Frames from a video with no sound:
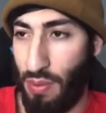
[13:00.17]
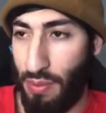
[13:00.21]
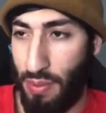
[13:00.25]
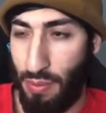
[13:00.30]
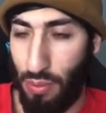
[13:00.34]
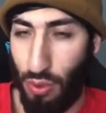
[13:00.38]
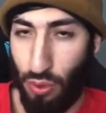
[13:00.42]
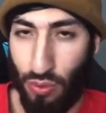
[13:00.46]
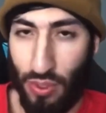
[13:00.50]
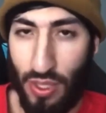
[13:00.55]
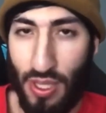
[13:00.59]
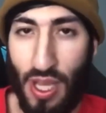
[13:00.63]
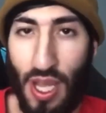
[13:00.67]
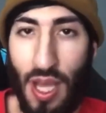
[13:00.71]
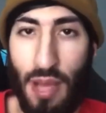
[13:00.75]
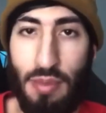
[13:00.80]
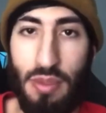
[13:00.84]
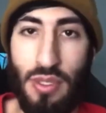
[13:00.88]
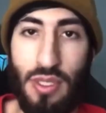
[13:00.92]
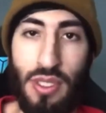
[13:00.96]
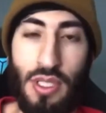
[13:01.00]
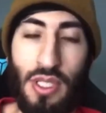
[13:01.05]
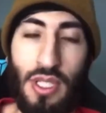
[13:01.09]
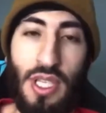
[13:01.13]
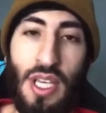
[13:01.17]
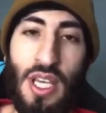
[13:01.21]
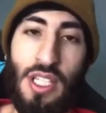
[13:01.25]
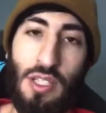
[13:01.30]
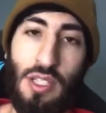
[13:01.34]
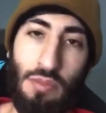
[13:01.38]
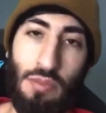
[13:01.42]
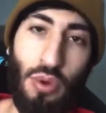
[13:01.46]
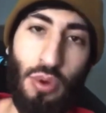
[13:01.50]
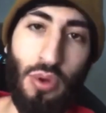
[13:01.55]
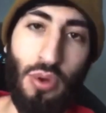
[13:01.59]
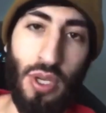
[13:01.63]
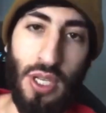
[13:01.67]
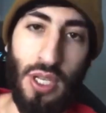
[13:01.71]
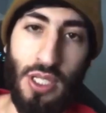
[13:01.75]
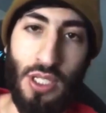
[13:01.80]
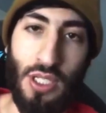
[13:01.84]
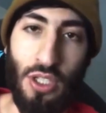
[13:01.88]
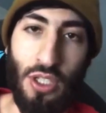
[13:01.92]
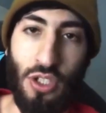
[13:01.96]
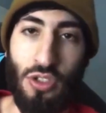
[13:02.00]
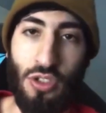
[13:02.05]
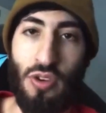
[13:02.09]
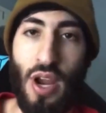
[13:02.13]
people relapse, he has a point. It's
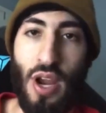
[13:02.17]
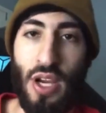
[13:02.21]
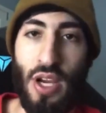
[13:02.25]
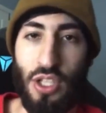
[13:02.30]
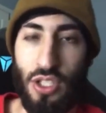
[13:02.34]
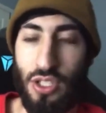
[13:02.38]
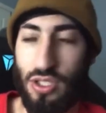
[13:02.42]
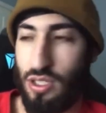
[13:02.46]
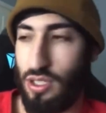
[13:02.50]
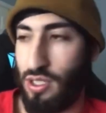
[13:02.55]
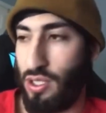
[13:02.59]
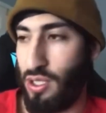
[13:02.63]
a distraction.